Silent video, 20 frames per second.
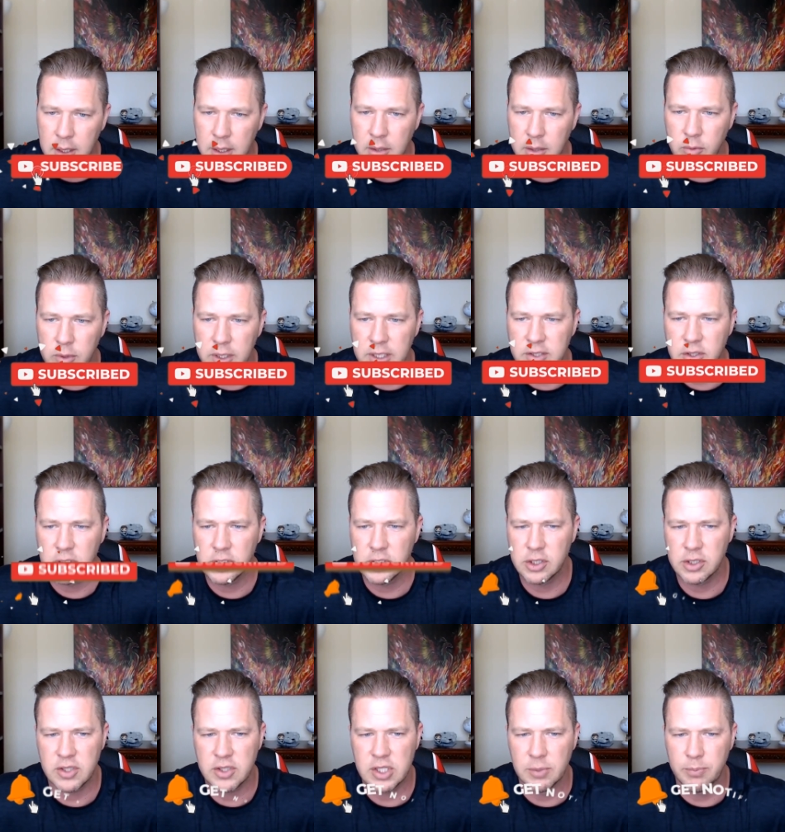Research
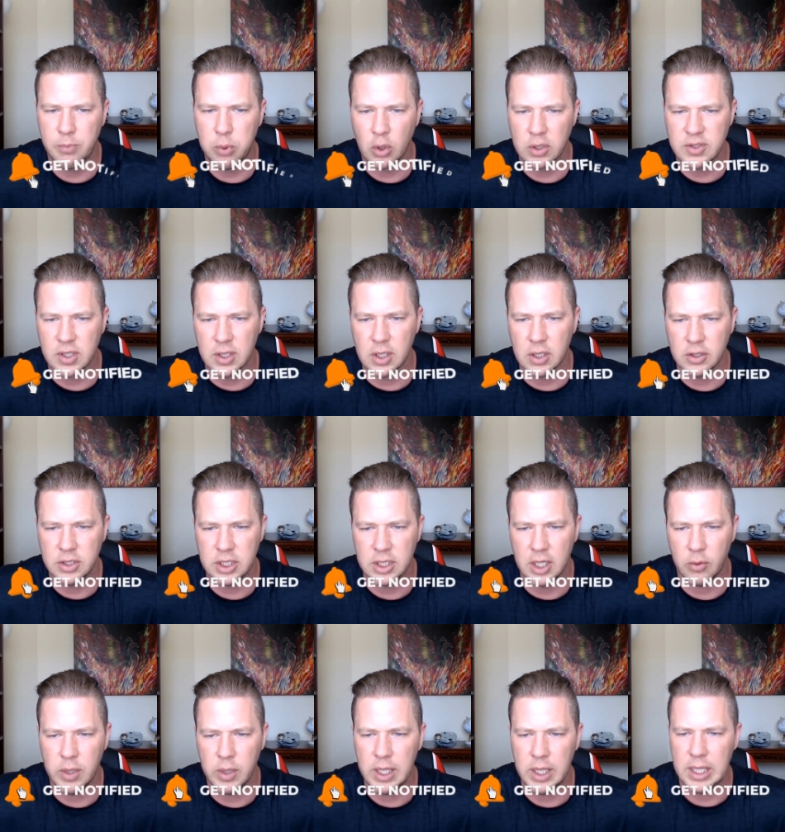supports the notion
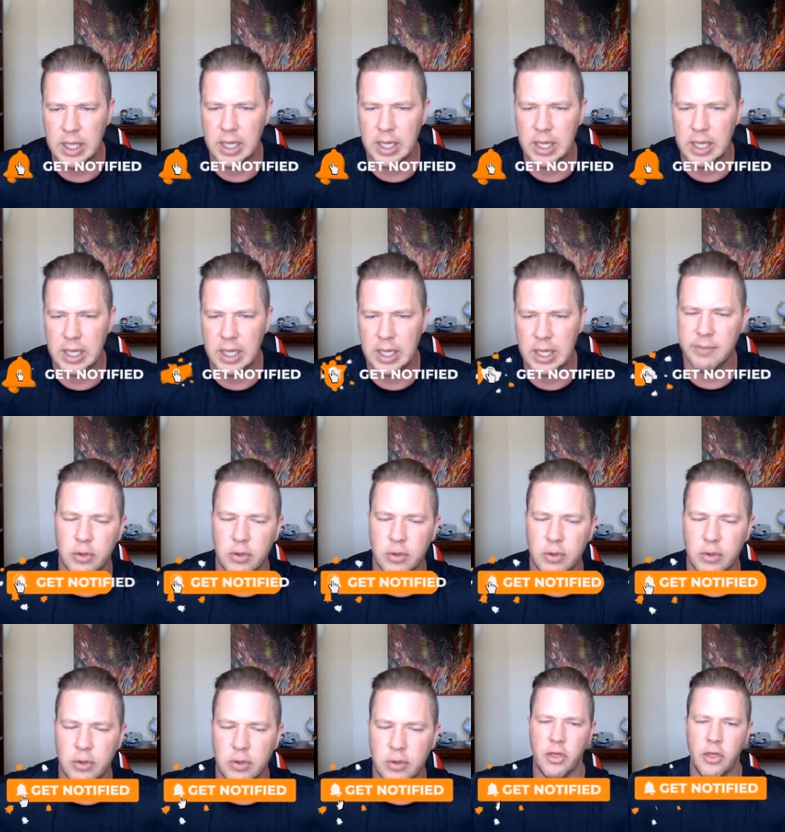that reading
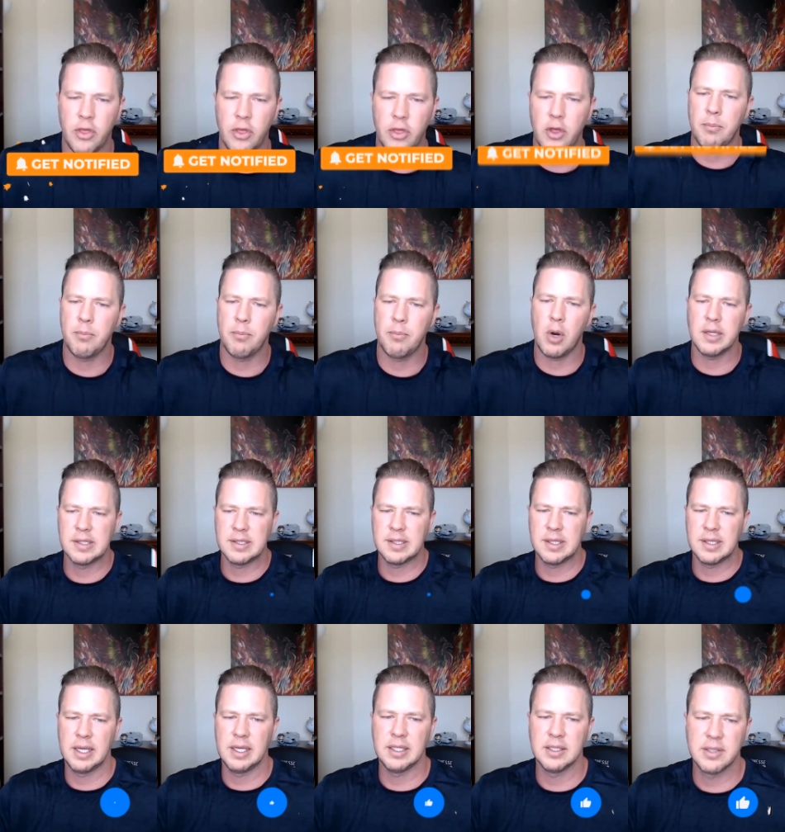influences our thought
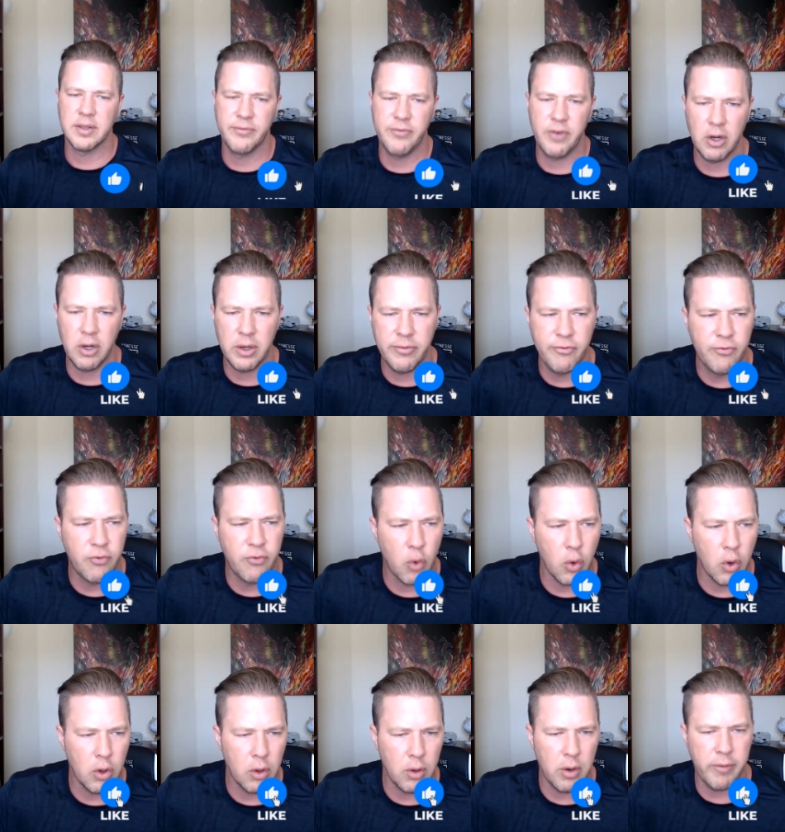process and is a very
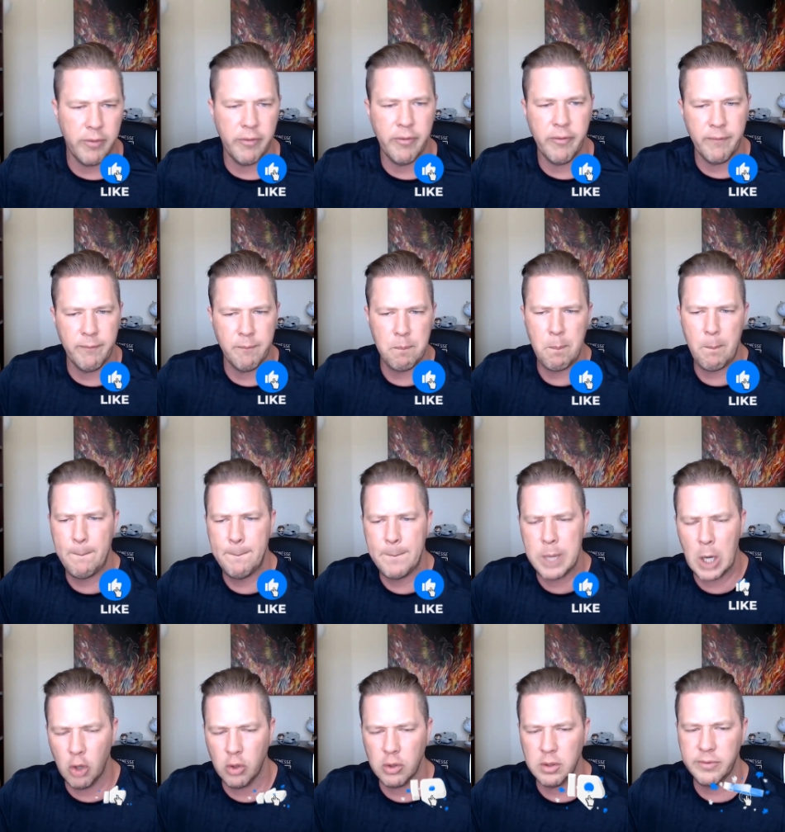for,
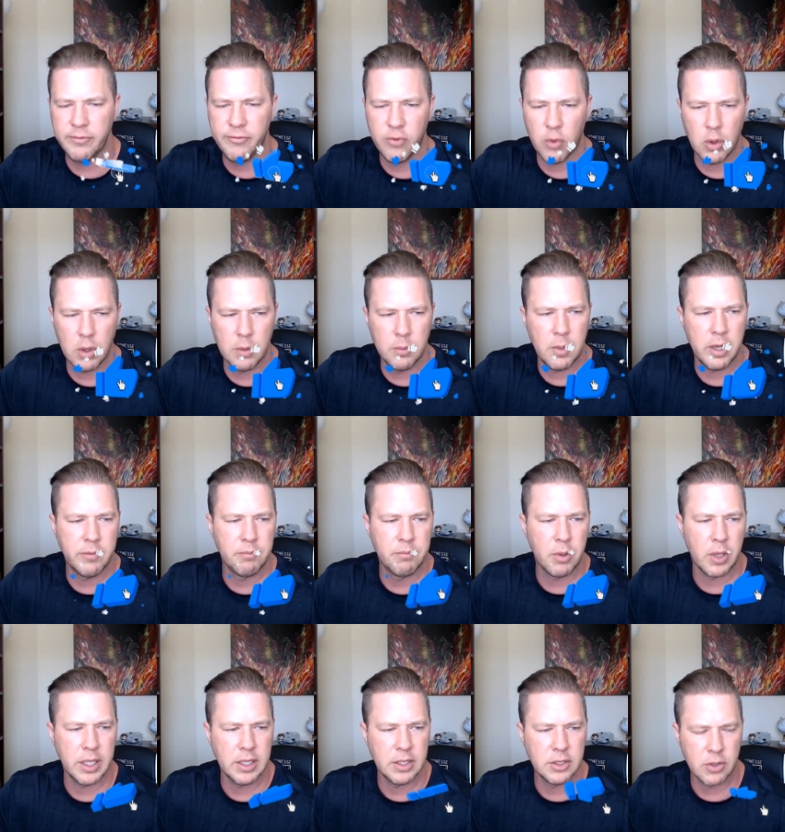potent form of
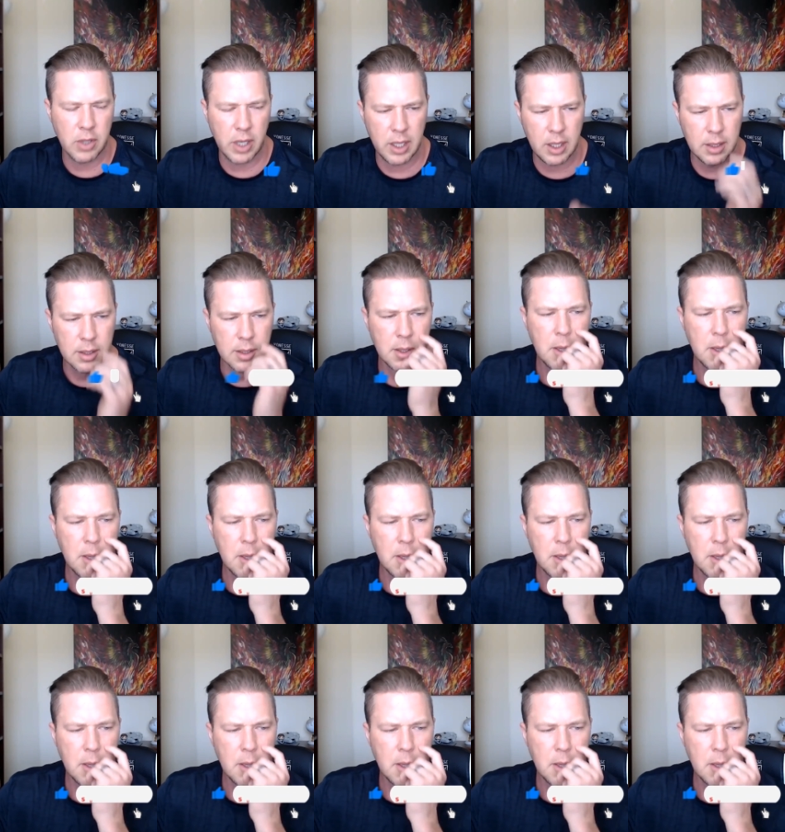brain training.